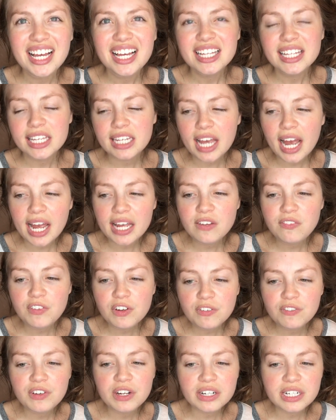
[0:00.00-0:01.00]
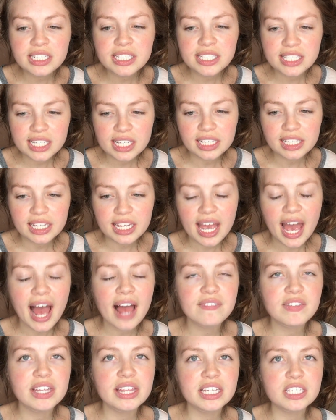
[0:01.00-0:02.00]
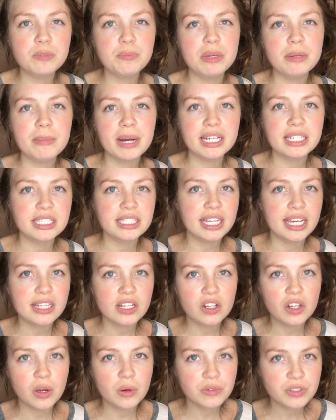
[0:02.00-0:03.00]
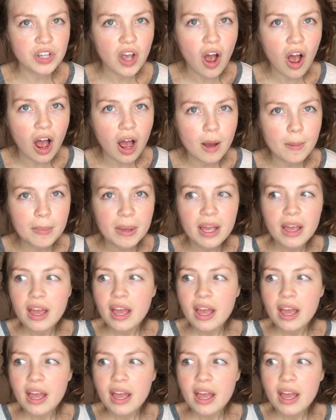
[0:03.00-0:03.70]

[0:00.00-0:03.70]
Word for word: Like, I'd feel very silly having this be my standalone top